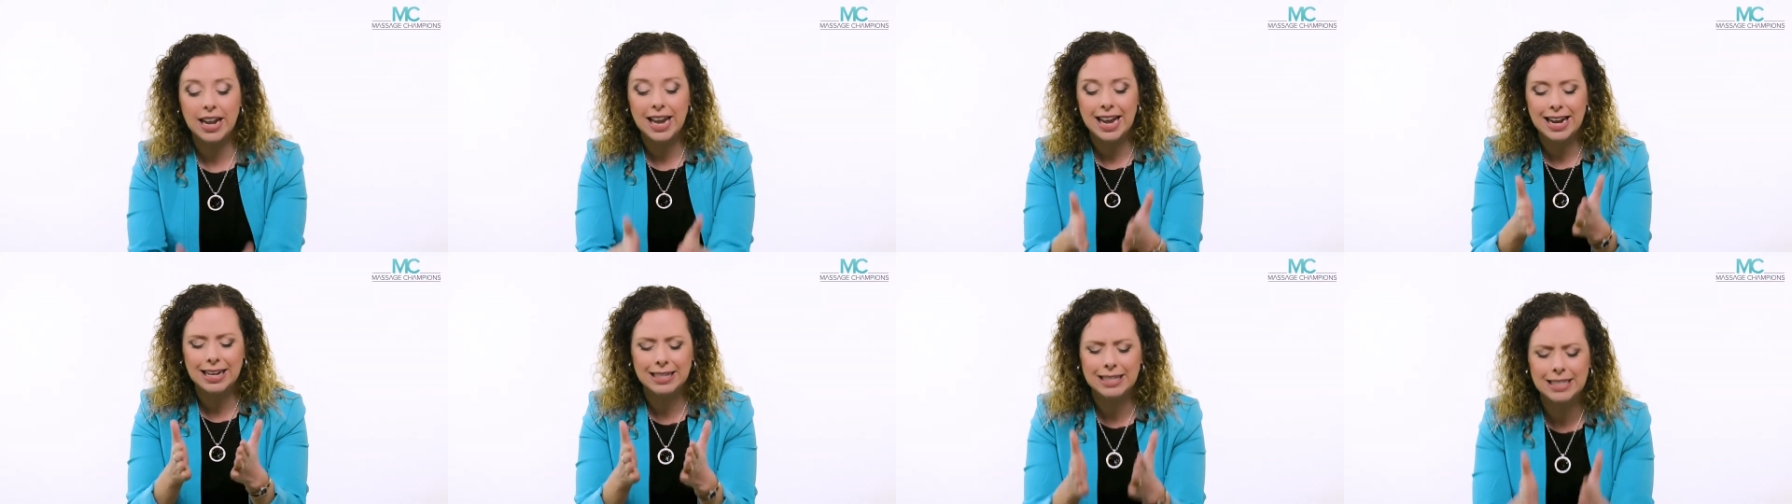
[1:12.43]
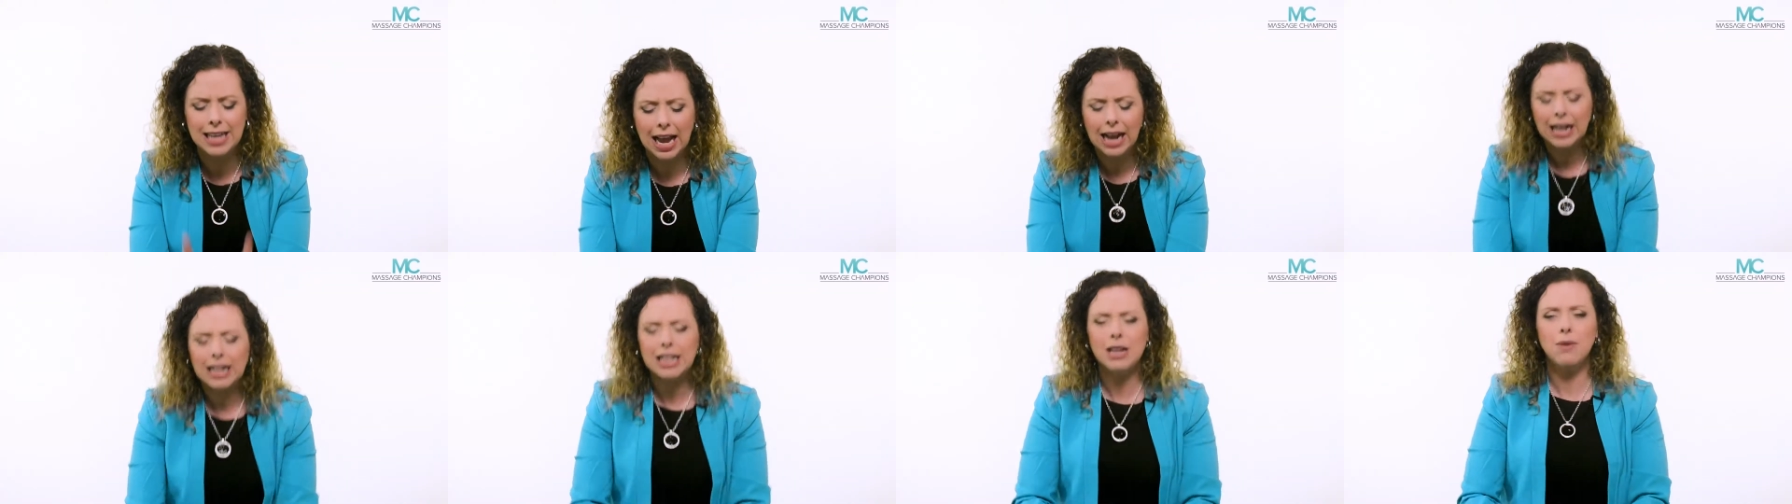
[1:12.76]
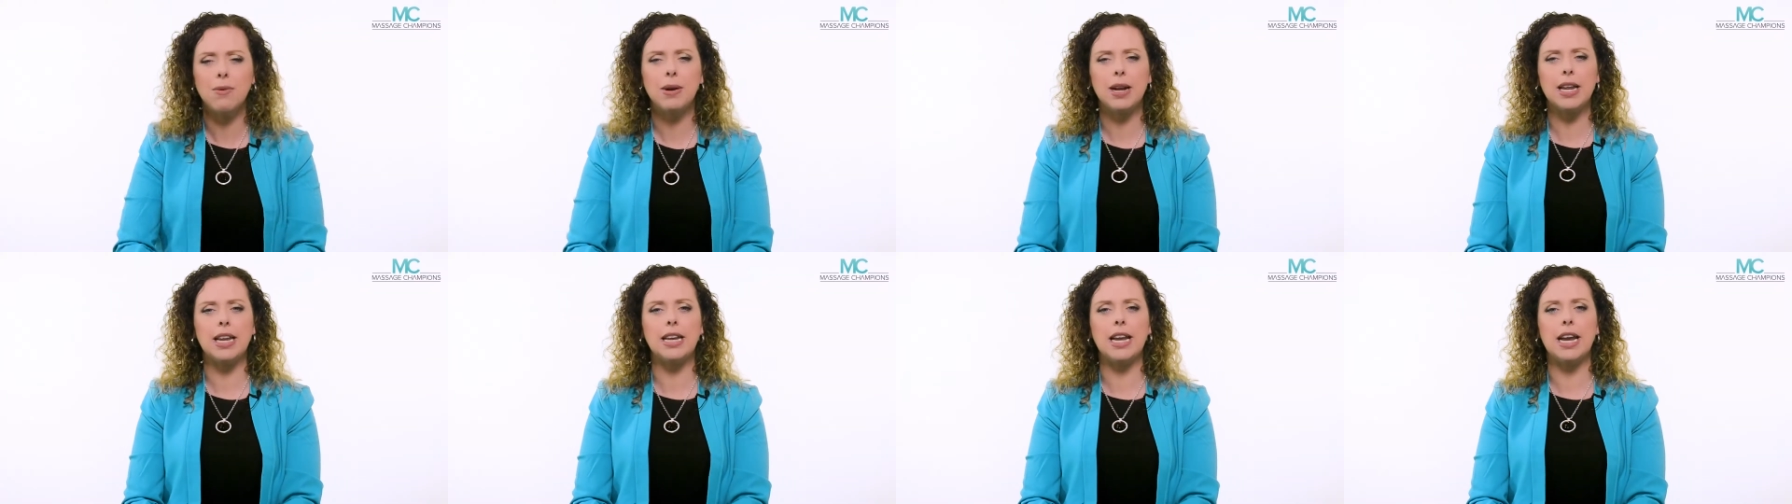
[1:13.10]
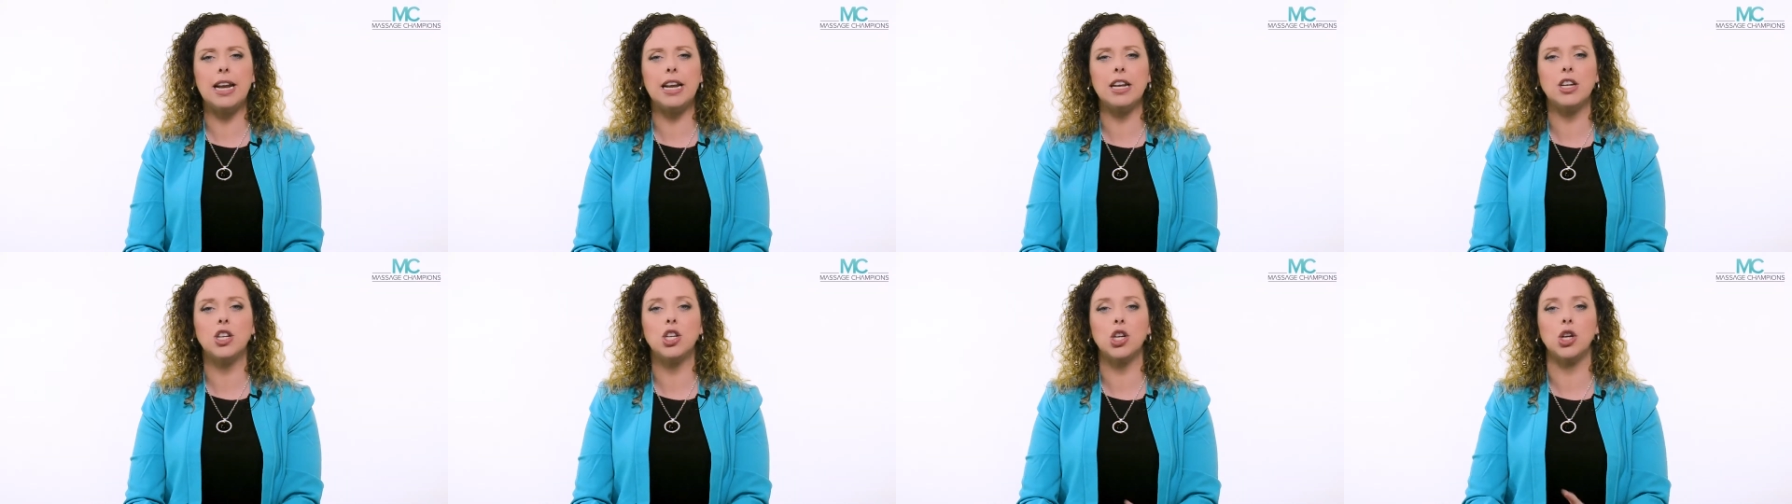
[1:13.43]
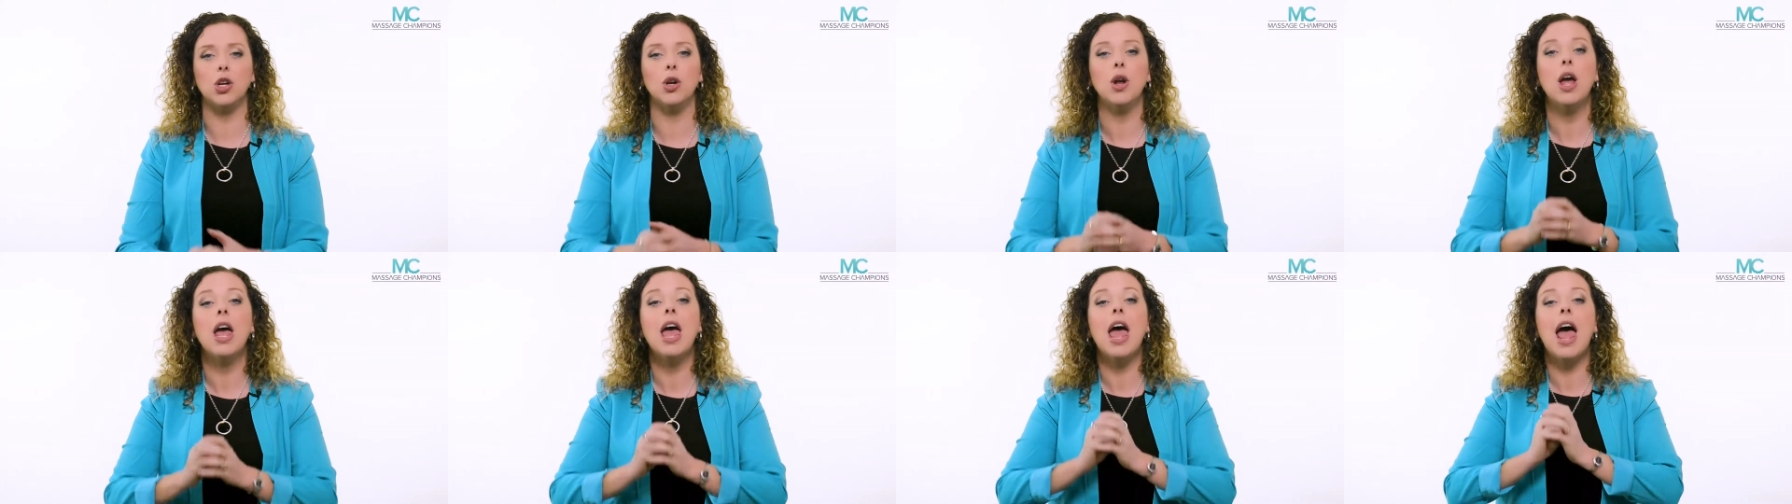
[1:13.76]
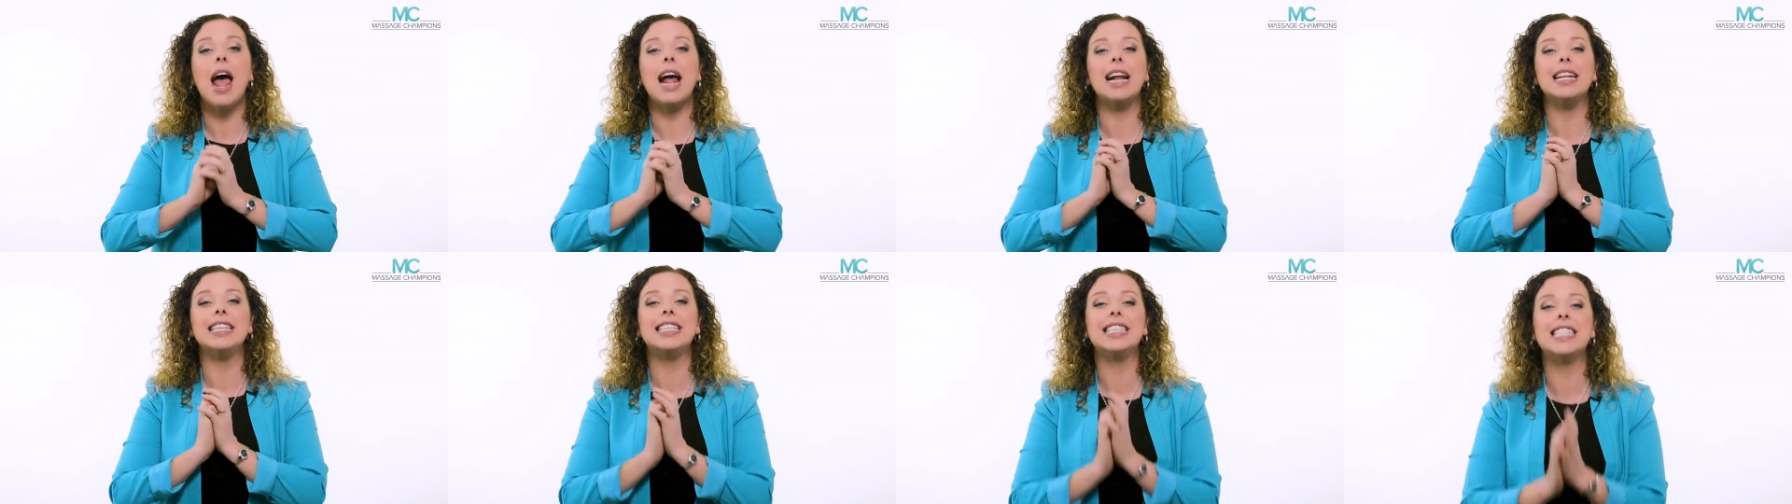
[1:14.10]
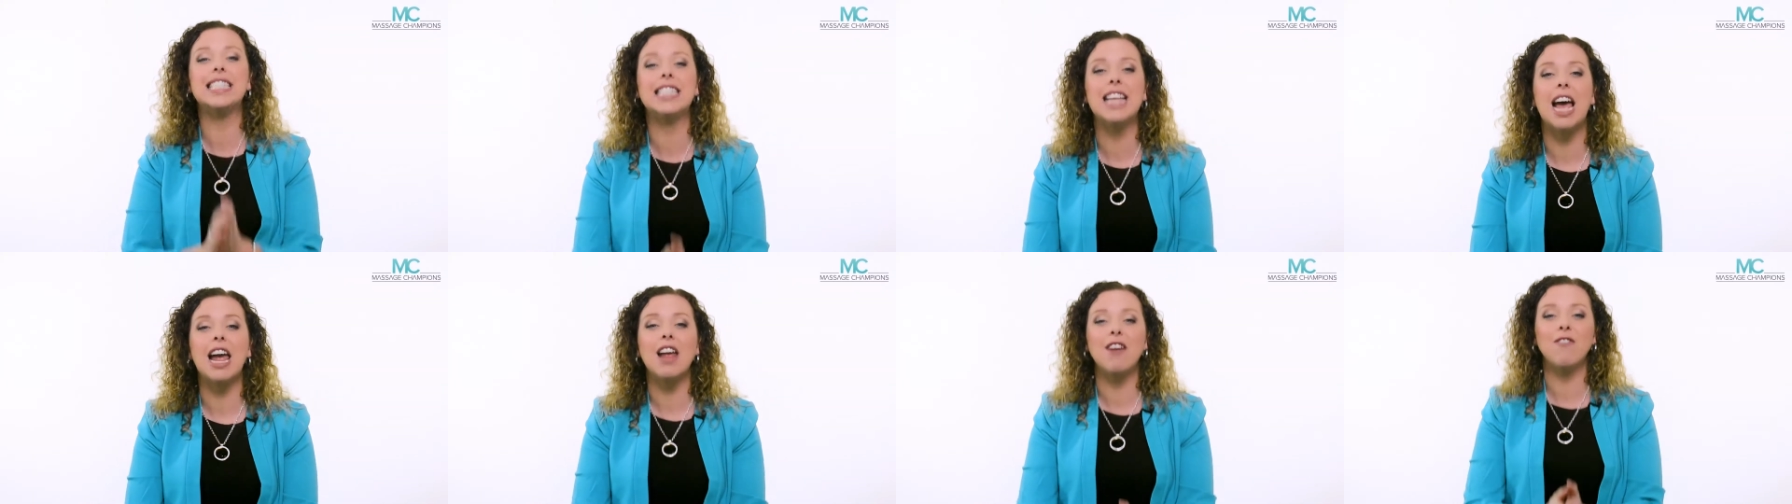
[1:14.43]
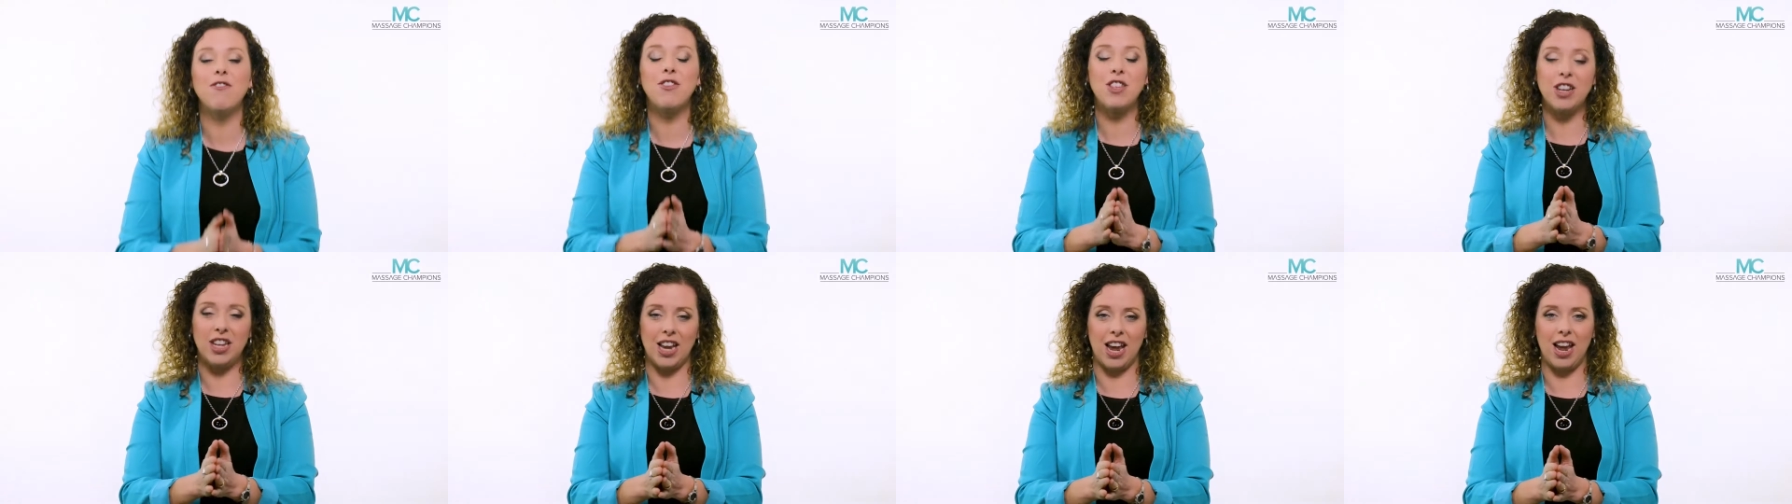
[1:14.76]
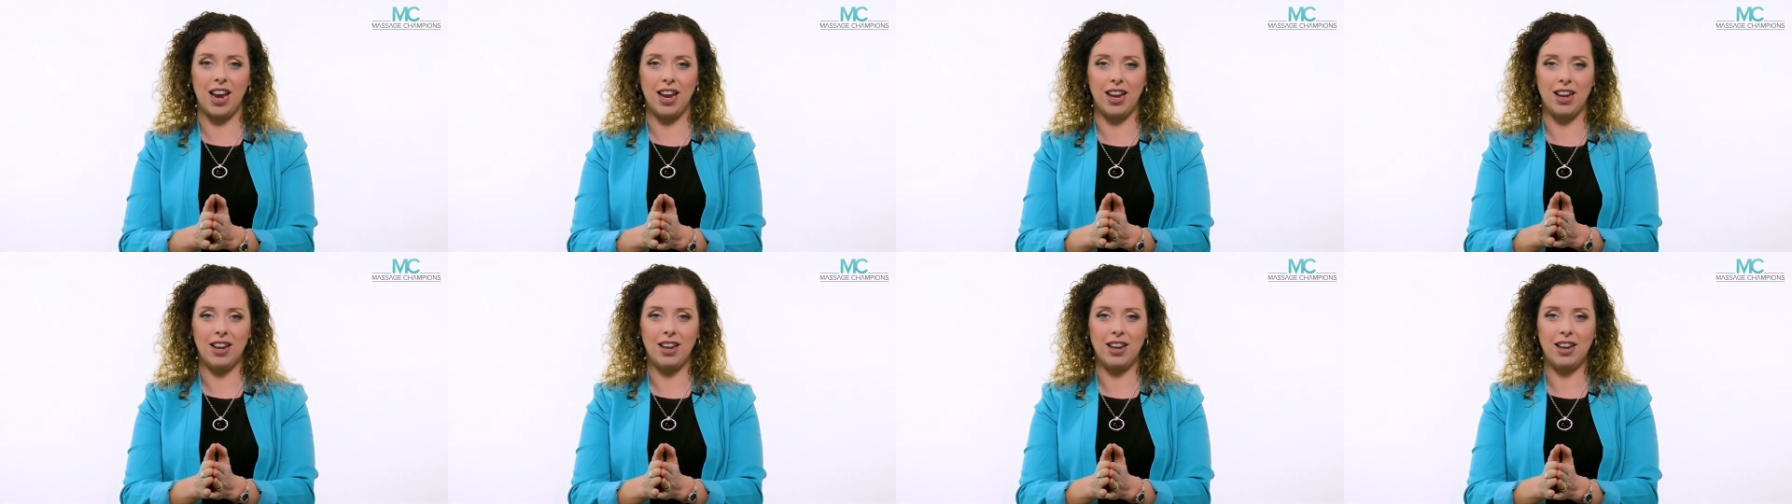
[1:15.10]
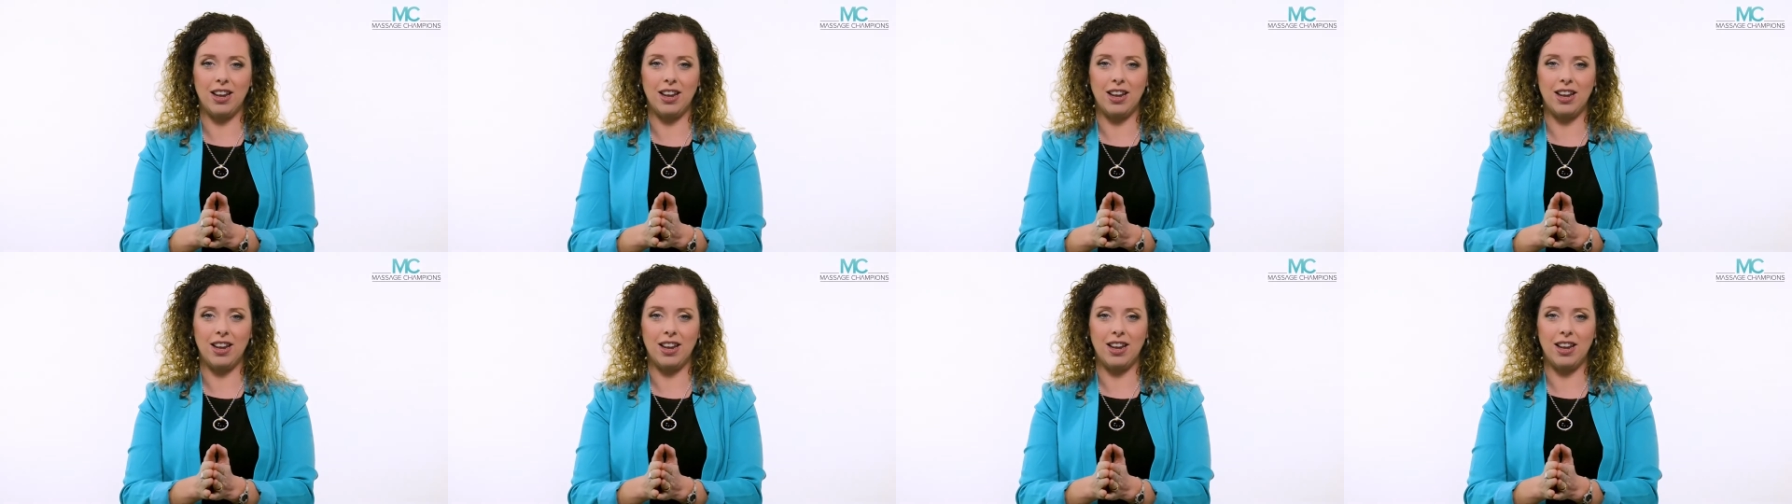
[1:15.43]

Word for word: exactly when he needed to, and save the day.